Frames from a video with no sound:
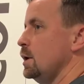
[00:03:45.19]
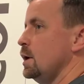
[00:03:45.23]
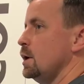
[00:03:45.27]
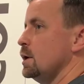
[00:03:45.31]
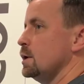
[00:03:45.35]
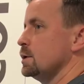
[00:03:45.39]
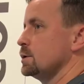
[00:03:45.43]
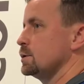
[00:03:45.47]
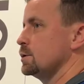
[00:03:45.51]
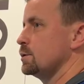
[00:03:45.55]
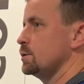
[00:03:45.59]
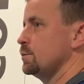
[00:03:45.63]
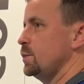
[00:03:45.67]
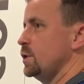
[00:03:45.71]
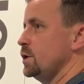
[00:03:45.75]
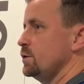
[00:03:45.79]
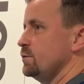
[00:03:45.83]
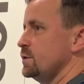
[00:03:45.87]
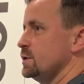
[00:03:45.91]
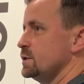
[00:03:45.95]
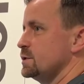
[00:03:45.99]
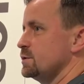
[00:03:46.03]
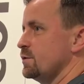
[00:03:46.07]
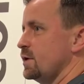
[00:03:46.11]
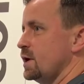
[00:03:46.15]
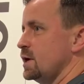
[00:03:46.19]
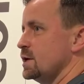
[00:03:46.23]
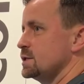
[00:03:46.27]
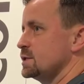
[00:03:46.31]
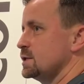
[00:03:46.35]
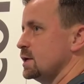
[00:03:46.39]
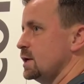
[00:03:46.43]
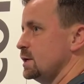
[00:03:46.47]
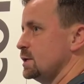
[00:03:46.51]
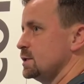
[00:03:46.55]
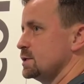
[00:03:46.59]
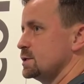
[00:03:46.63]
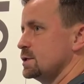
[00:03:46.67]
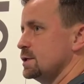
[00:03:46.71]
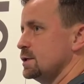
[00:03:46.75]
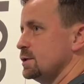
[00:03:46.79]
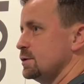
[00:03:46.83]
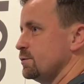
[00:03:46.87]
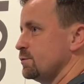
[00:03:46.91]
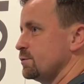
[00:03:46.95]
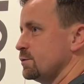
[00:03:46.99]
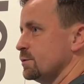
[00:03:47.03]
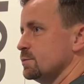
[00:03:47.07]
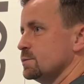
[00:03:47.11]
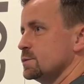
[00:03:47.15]
So the benefits of iSight extend
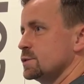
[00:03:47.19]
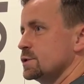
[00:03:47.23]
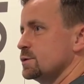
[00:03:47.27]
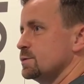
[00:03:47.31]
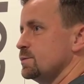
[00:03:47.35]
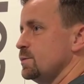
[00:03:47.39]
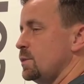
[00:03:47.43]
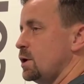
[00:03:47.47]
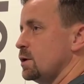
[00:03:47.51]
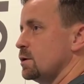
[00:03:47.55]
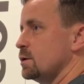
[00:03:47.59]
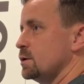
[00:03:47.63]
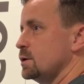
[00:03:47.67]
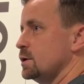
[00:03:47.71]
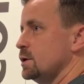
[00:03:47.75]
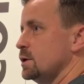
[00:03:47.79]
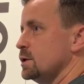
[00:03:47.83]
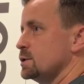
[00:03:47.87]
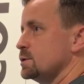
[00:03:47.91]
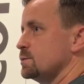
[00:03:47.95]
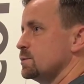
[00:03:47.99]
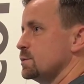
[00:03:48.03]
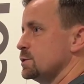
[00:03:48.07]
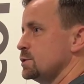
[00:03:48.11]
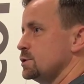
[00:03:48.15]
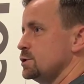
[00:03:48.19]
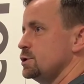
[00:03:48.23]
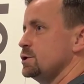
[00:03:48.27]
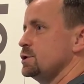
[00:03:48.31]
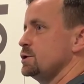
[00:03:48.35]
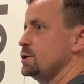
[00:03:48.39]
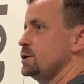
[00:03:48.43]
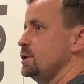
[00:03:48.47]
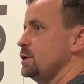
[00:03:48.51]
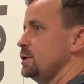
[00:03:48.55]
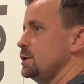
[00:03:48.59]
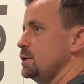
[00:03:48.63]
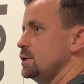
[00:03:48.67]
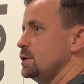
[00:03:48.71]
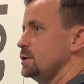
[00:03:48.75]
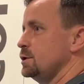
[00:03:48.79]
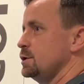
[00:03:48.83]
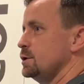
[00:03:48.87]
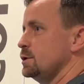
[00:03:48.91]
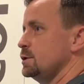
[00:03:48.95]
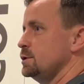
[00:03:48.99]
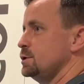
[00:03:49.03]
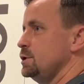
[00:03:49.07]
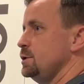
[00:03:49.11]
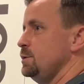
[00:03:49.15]
from smaller customers just getting into
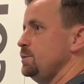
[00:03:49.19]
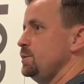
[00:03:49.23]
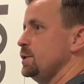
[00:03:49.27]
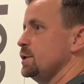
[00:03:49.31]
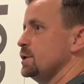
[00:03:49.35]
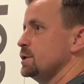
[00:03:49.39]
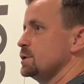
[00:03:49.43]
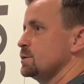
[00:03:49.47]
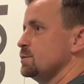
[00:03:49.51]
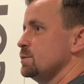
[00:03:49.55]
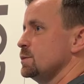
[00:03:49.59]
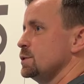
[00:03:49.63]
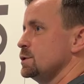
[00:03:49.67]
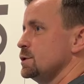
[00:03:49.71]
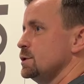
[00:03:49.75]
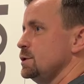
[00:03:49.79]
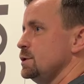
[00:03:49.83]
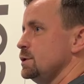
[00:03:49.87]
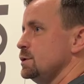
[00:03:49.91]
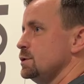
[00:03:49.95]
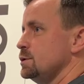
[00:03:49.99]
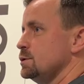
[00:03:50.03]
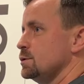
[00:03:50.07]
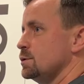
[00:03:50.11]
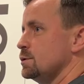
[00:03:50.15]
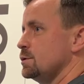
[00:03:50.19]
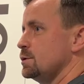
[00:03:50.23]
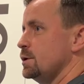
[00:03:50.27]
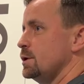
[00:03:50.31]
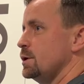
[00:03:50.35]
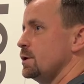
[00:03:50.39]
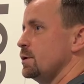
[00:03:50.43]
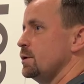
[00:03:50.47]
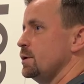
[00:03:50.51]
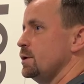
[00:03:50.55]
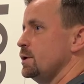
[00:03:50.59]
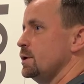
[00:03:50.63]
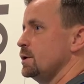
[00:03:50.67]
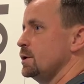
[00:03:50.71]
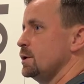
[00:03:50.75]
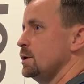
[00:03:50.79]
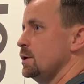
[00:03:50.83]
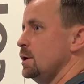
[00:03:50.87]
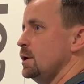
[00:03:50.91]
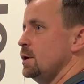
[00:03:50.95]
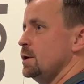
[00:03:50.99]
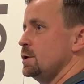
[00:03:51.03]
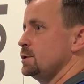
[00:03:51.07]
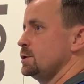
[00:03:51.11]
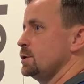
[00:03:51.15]
the GPS and machine control area
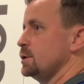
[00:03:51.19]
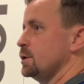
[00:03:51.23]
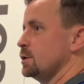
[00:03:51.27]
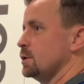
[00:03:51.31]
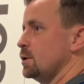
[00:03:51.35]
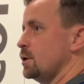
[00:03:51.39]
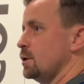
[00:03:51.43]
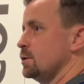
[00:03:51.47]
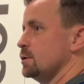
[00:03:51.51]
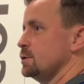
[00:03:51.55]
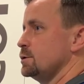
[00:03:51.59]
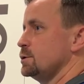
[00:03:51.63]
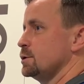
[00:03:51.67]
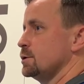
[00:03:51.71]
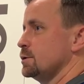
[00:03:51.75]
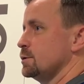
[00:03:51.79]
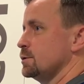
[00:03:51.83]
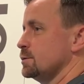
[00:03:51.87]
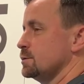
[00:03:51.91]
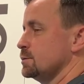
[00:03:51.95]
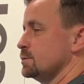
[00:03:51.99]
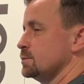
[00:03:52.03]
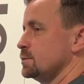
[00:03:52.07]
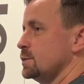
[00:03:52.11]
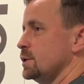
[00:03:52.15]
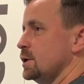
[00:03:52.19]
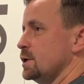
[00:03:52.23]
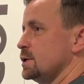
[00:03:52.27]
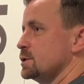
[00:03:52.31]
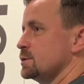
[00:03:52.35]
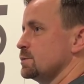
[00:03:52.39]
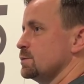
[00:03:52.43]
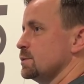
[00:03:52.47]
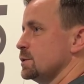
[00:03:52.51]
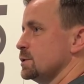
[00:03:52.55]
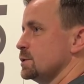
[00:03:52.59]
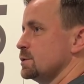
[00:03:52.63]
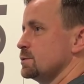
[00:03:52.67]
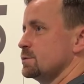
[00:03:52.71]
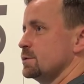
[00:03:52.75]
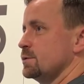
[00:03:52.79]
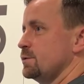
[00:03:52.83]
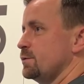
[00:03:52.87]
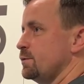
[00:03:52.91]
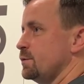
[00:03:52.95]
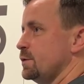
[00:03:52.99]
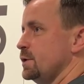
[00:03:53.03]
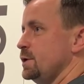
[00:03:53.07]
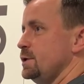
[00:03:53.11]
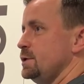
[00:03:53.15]
to larger customers with
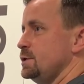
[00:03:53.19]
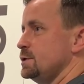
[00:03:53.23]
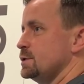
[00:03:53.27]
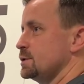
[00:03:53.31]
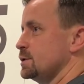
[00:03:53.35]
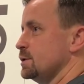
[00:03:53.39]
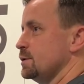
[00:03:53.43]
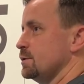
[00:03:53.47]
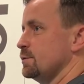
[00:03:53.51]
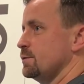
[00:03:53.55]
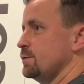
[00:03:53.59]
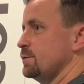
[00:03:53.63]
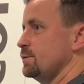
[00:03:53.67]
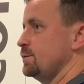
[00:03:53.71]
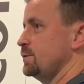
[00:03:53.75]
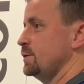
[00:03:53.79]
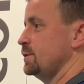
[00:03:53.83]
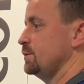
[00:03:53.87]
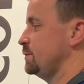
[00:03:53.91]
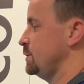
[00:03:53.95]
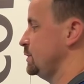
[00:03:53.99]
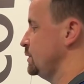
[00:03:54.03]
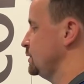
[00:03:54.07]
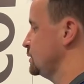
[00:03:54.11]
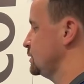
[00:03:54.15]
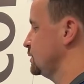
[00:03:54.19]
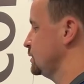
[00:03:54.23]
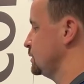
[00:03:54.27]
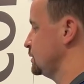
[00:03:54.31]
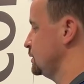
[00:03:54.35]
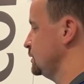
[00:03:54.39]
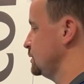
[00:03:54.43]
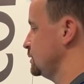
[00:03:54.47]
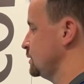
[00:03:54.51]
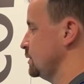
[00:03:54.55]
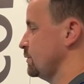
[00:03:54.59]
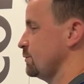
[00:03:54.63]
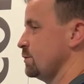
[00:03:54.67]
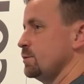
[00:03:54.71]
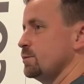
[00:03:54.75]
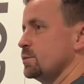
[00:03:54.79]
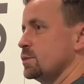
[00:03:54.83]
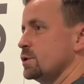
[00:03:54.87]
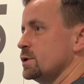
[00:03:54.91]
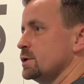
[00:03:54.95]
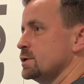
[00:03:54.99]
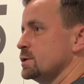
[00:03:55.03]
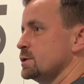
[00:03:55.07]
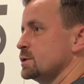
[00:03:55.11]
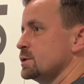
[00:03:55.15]
fleets of 50, 60, 70
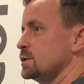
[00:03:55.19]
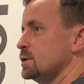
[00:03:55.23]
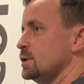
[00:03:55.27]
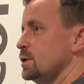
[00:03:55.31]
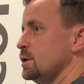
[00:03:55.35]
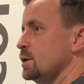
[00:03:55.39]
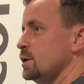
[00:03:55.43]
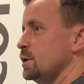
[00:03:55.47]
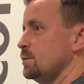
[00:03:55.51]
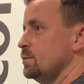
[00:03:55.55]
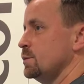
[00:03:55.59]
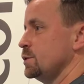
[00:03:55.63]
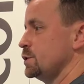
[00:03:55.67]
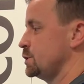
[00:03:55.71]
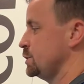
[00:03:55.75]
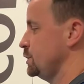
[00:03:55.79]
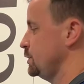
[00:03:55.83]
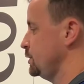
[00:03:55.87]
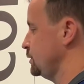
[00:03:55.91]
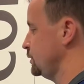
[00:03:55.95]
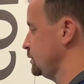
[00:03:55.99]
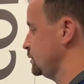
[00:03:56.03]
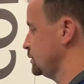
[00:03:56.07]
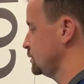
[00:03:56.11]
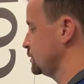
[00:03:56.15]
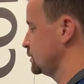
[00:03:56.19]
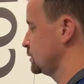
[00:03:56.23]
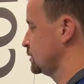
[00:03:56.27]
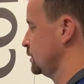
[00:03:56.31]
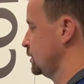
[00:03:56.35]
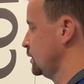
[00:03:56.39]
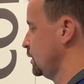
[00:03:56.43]
plus machines.